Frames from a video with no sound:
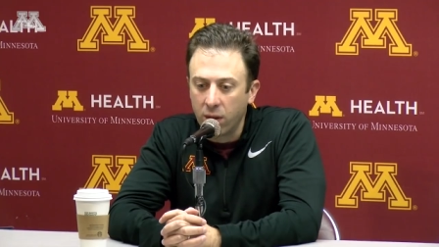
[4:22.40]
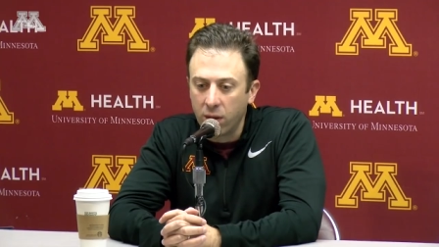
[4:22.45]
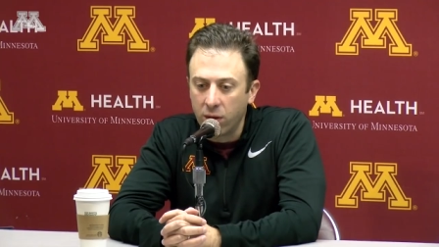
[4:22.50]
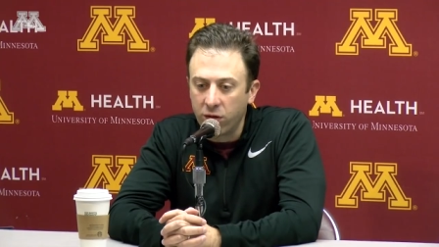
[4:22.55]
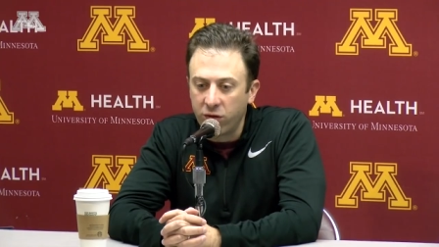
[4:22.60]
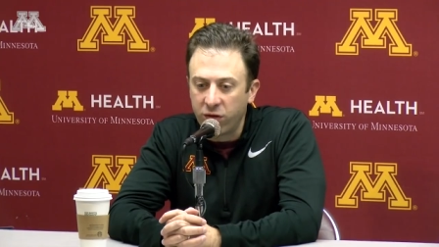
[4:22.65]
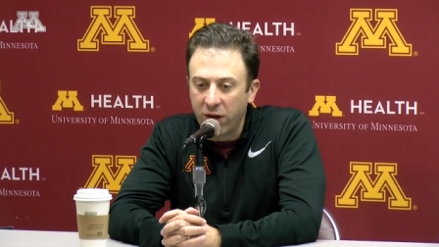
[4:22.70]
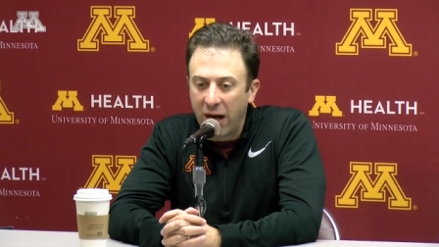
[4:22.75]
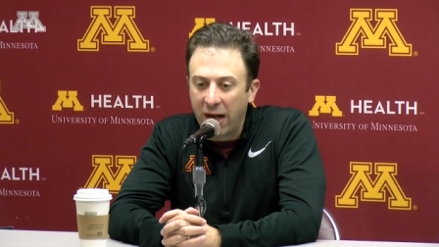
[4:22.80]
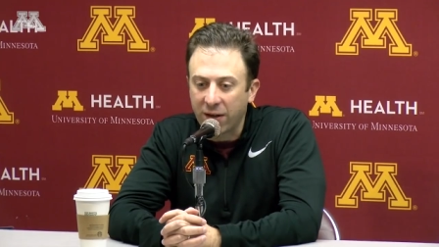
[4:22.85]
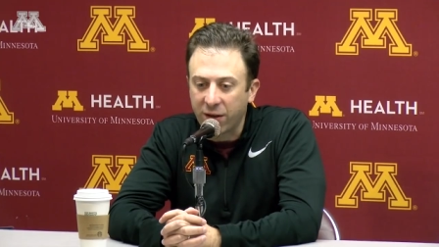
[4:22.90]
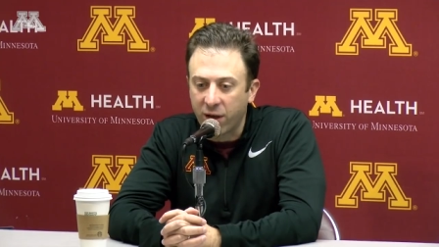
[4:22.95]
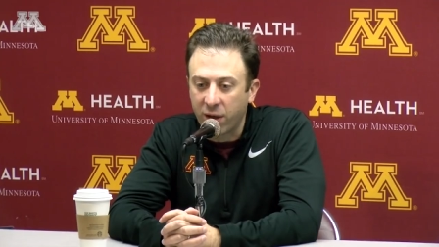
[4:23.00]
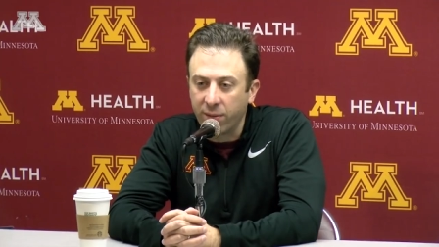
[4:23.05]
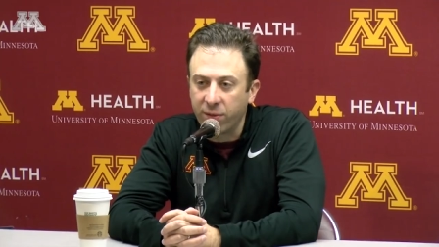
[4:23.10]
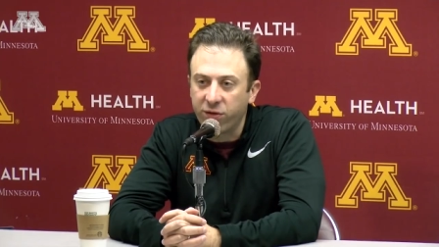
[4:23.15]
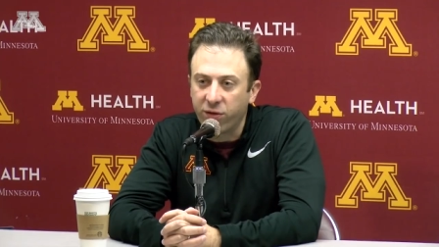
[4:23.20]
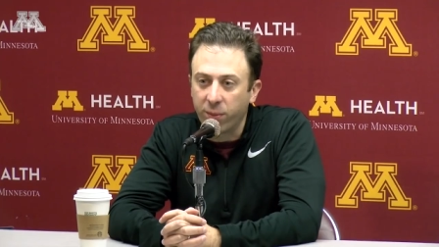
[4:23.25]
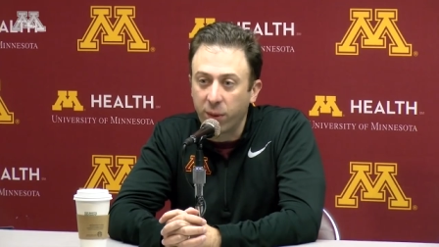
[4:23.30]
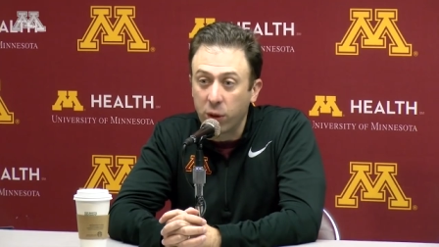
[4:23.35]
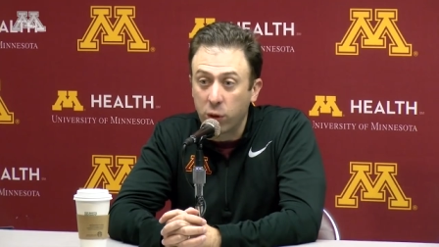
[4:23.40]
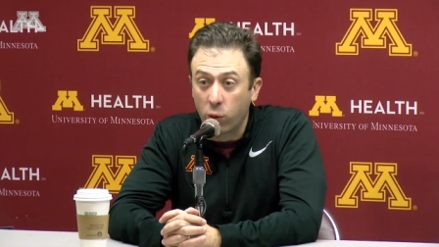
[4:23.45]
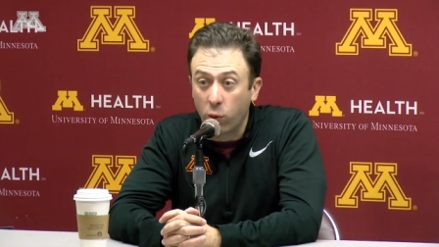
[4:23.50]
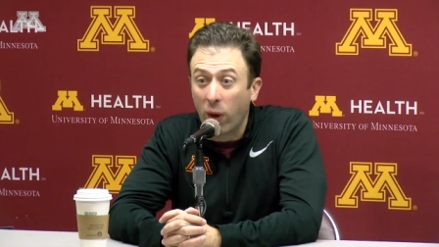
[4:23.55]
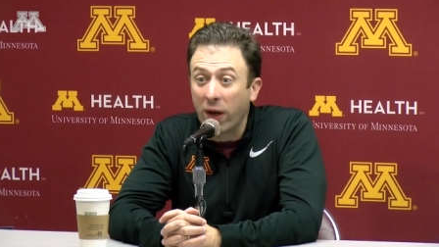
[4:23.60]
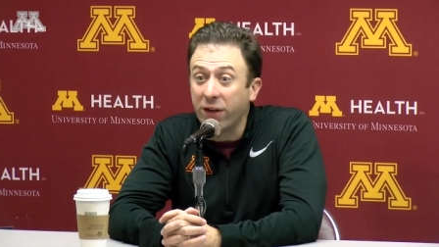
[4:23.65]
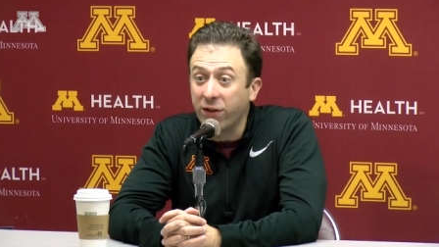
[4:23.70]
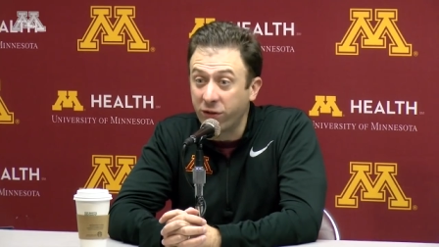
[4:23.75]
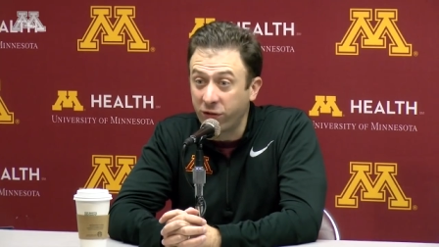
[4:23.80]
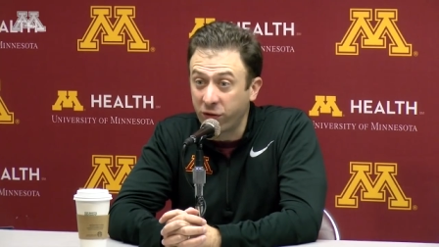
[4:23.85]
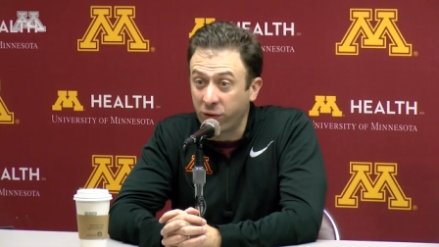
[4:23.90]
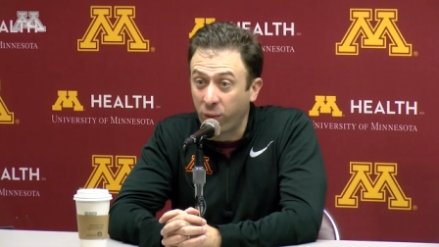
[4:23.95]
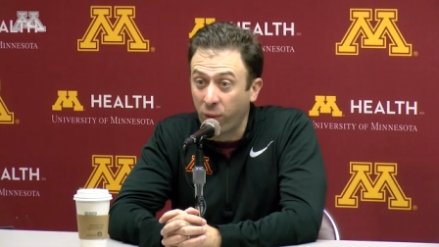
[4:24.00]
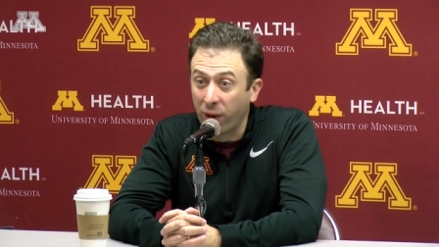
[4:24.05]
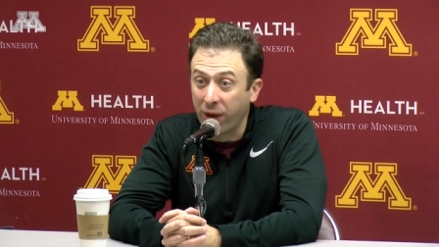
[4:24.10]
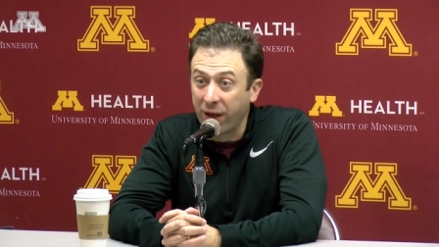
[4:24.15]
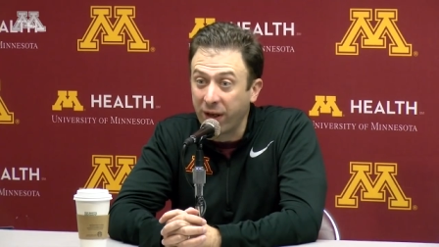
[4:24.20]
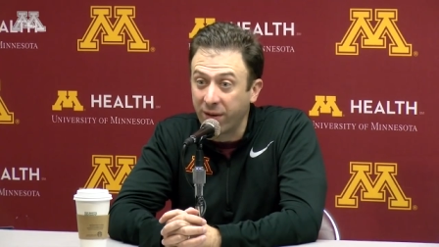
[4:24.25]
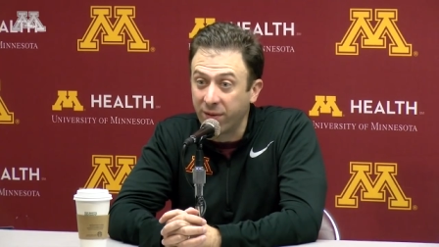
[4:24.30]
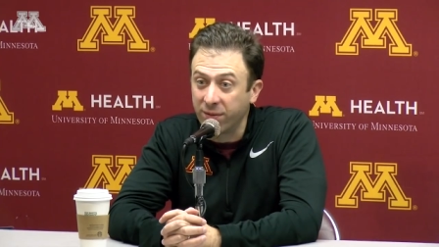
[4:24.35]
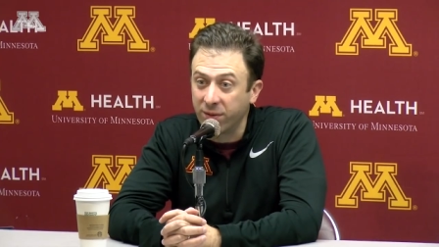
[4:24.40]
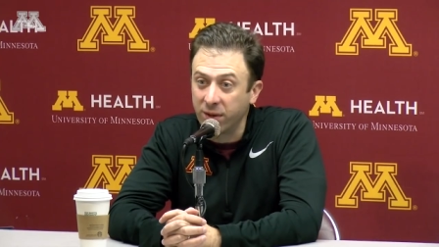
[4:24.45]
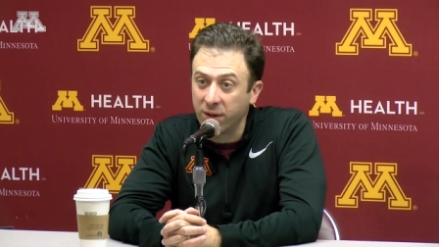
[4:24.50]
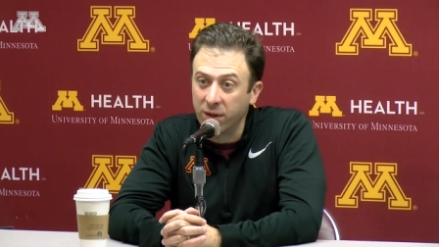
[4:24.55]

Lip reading: shot comes from a great screen,